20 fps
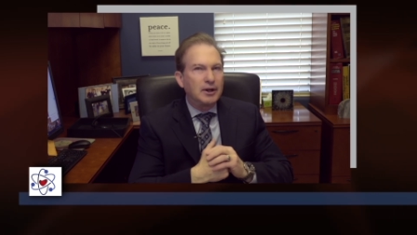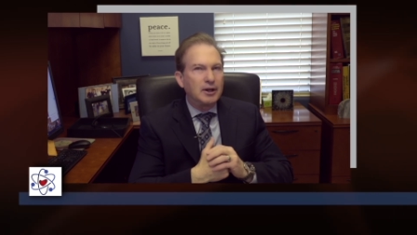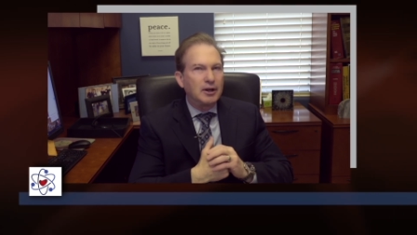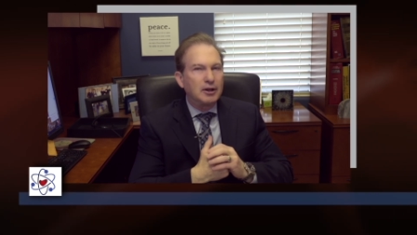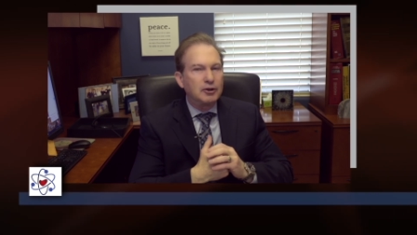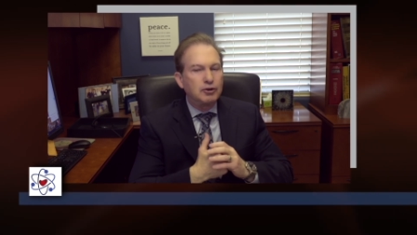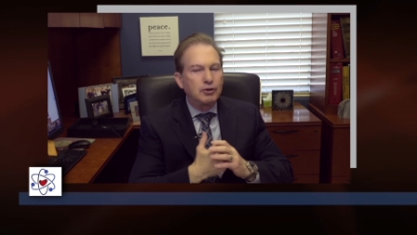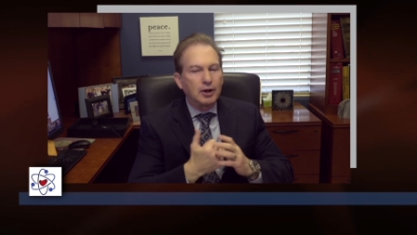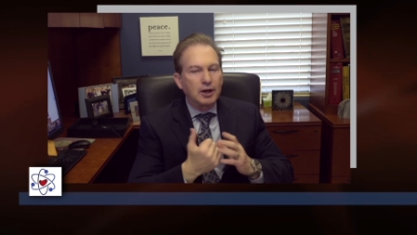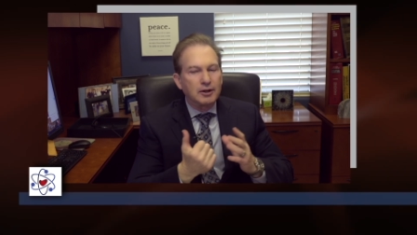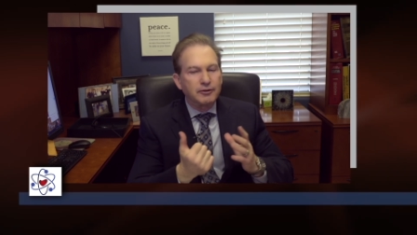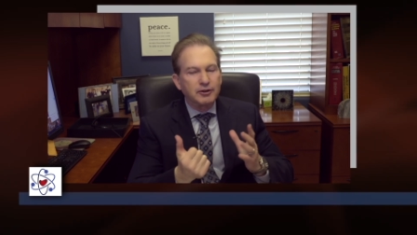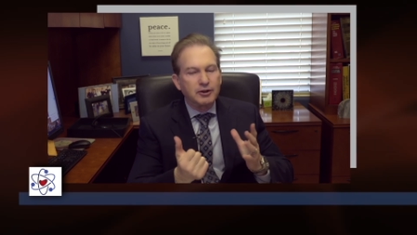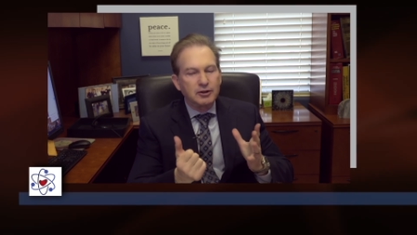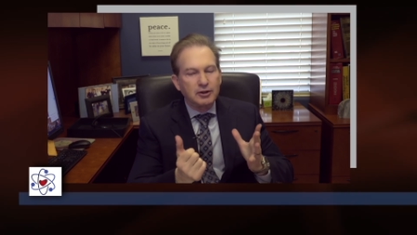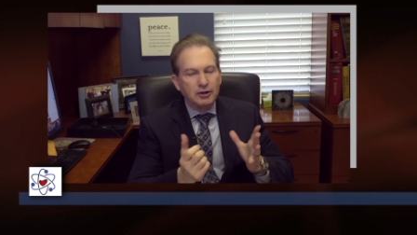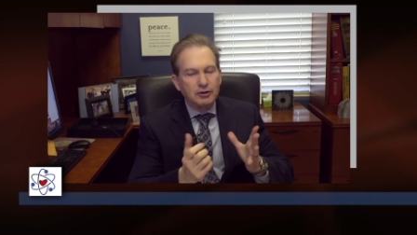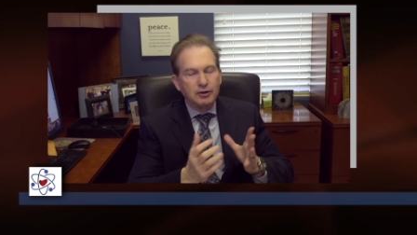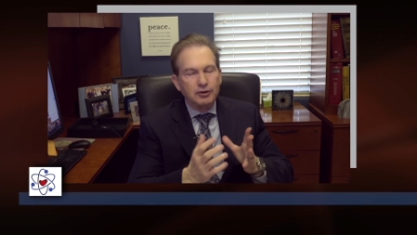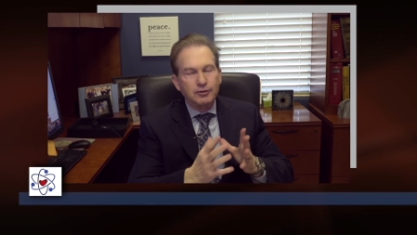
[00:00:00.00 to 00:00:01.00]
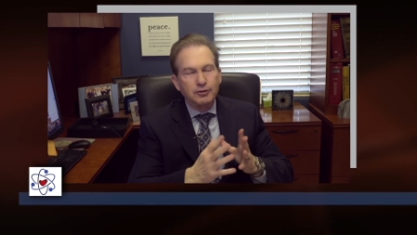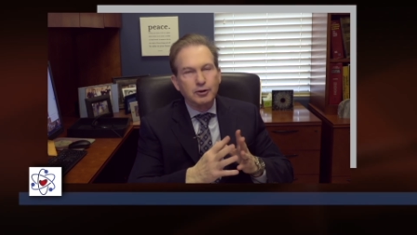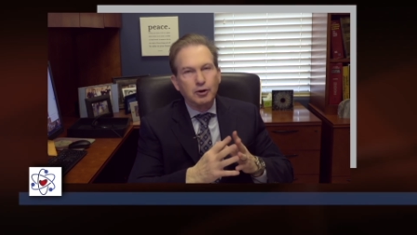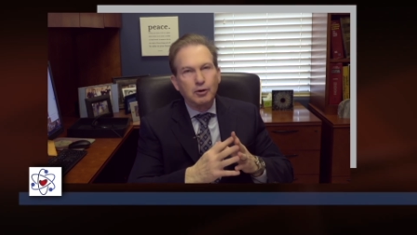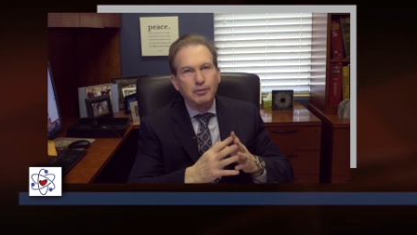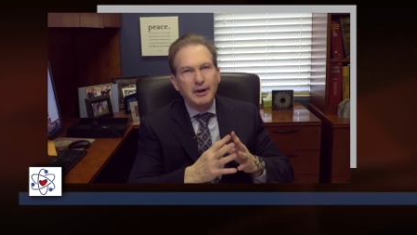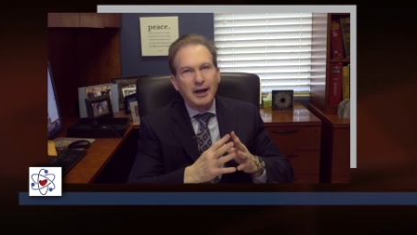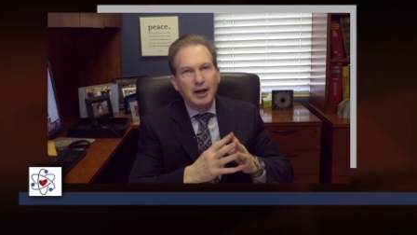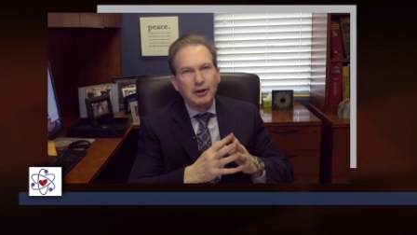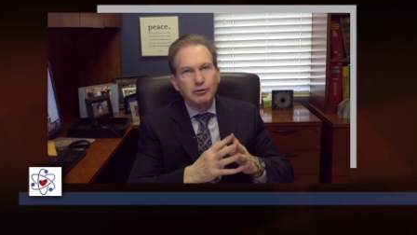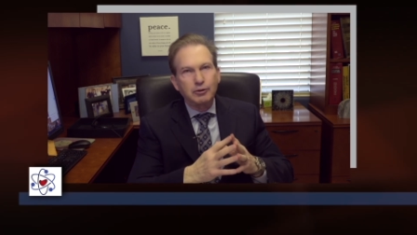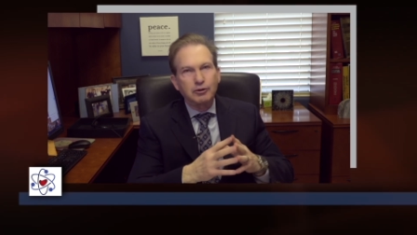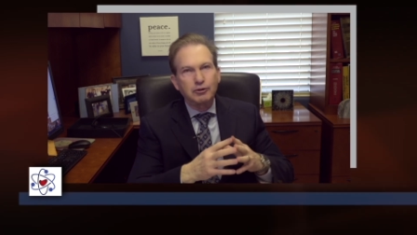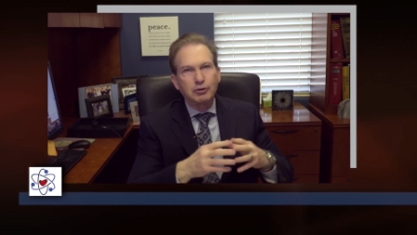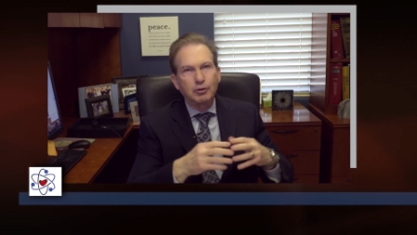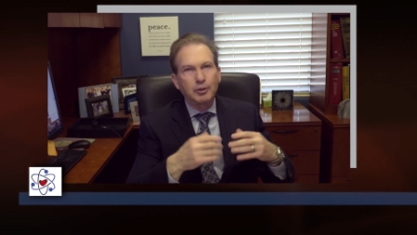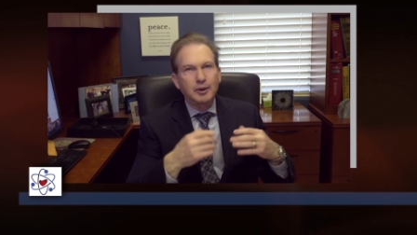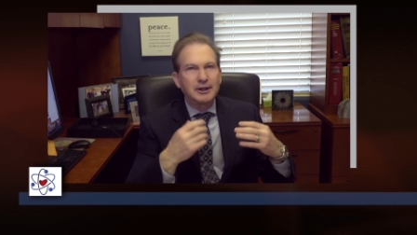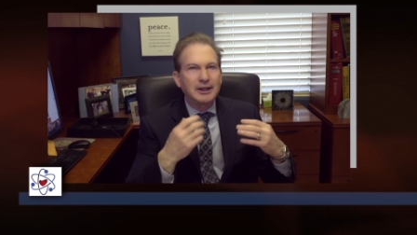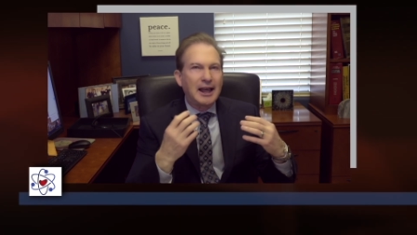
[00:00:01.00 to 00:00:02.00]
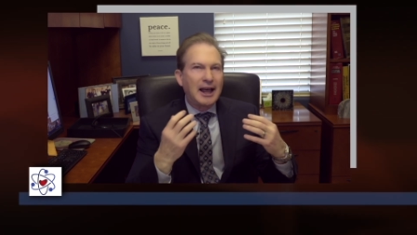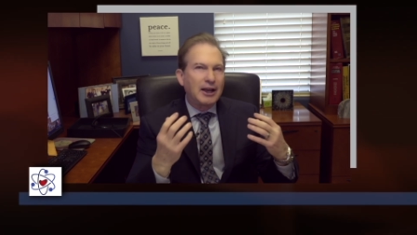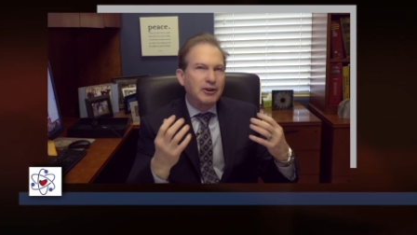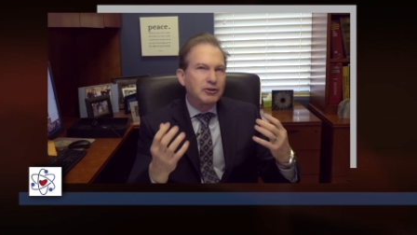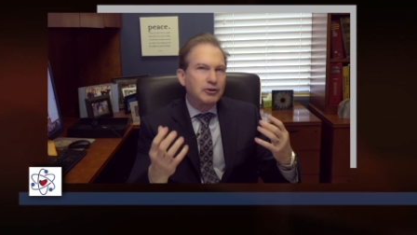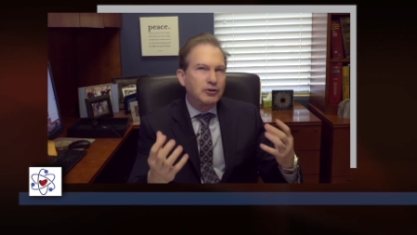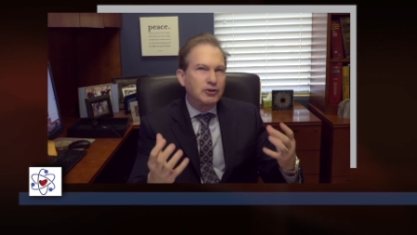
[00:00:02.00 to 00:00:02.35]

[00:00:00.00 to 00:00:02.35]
A drug such as Flomax, which will relax